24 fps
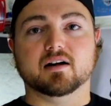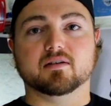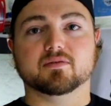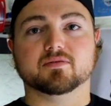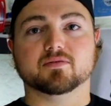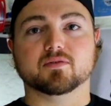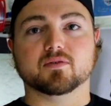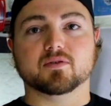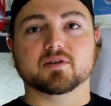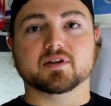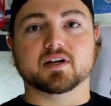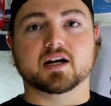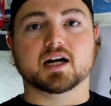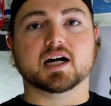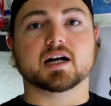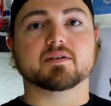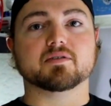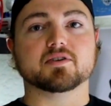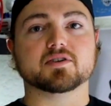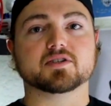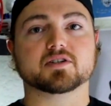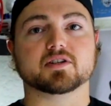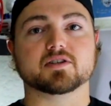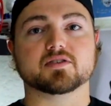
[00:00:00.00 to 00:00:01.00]
for the
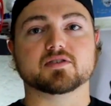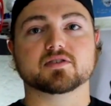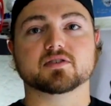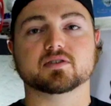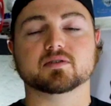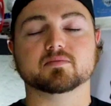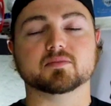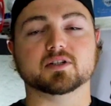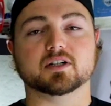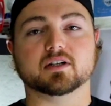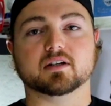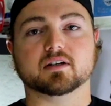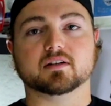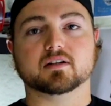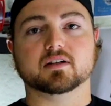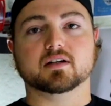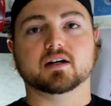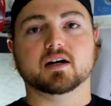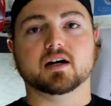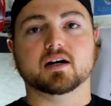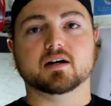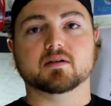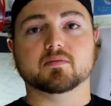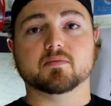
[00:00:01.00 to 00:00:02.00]
average consumer
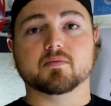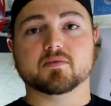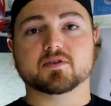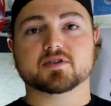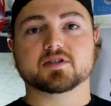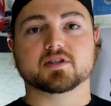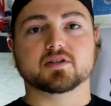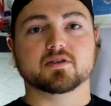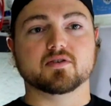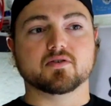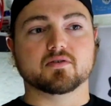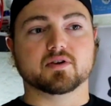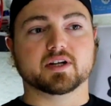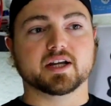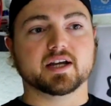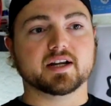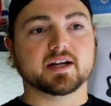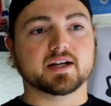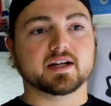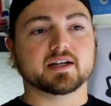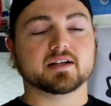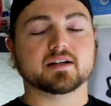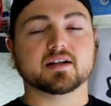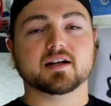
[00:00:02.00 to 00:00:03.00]
to
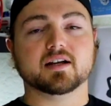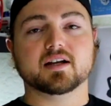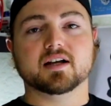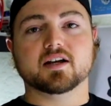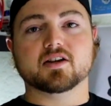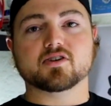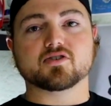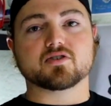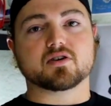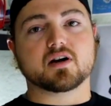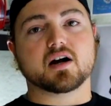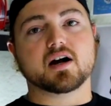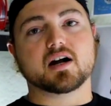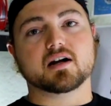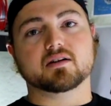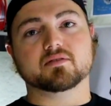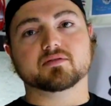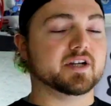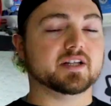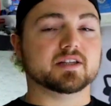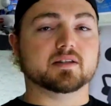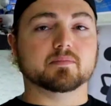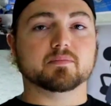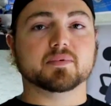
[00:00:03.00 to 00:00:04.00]
get in, drive,
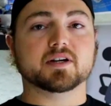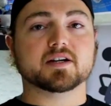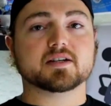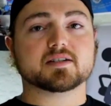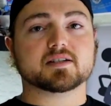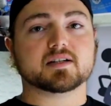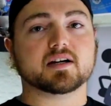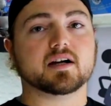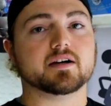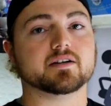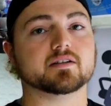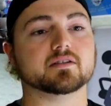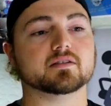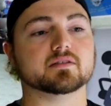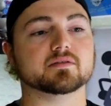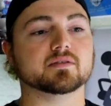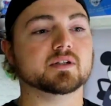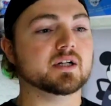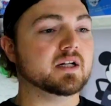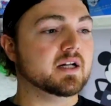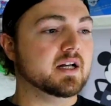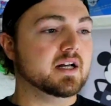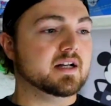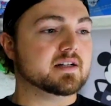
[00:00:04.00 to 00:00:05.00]
beat the piss out of,
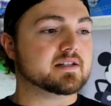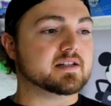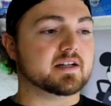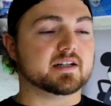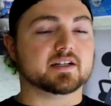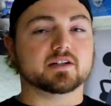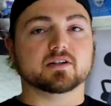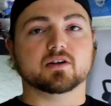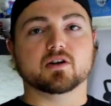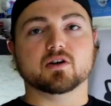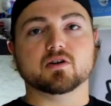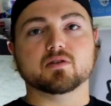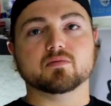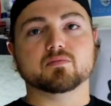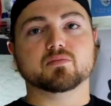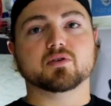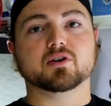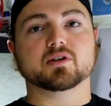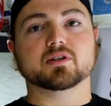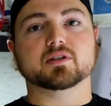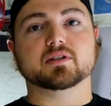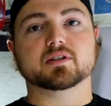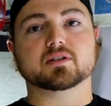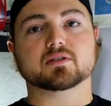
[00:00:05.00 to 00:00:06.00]
take it home,
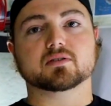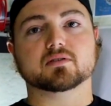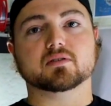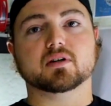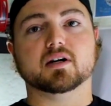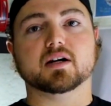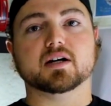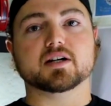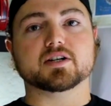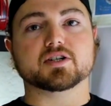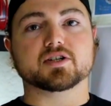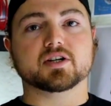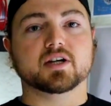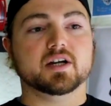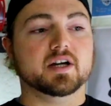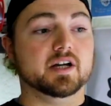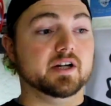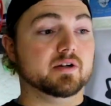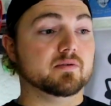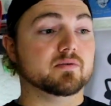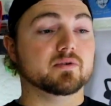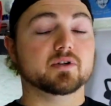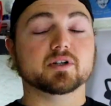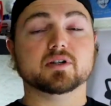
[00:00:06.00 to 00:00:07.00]
put it in their garage.
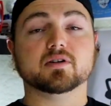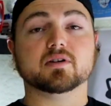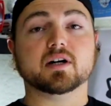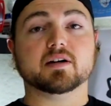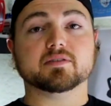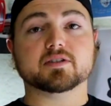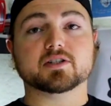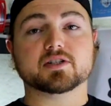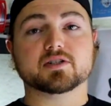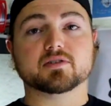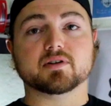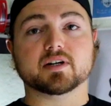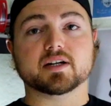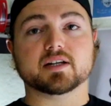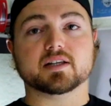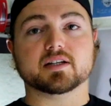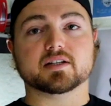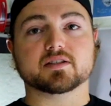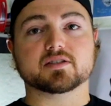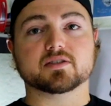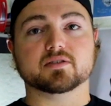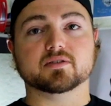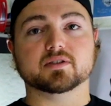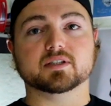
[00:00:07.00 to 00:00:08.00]
You really don't have to do
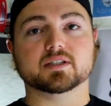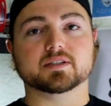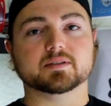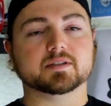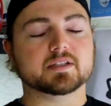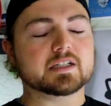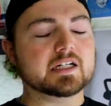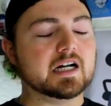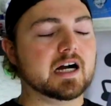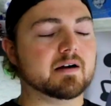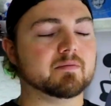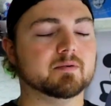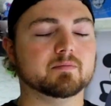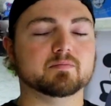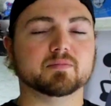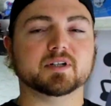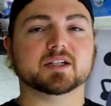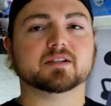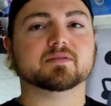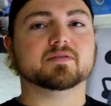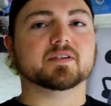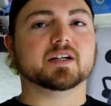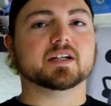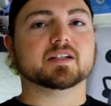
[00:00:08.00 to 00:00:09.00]
anything to it. I'm a
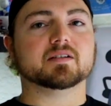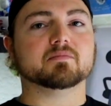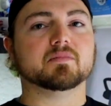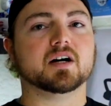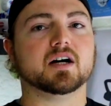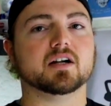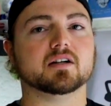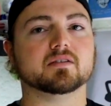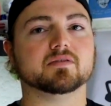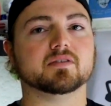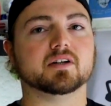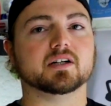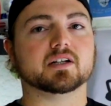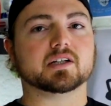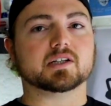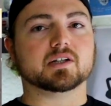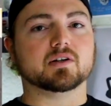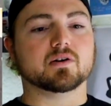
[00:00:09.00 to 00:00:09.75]
big fan of modifying